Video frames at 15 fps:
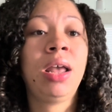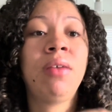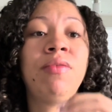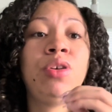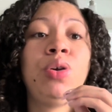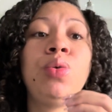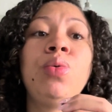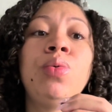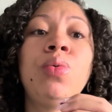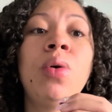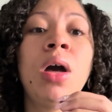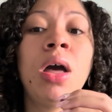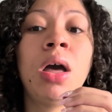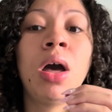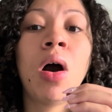if
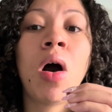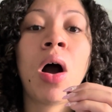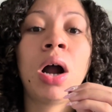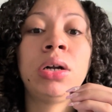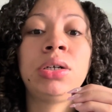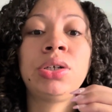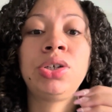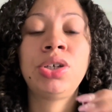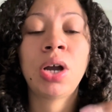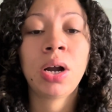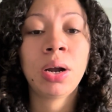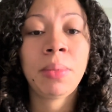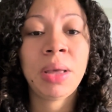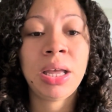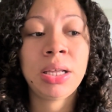you are
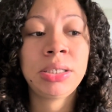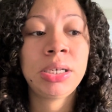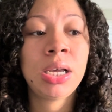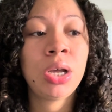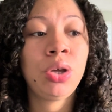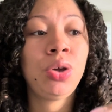determined,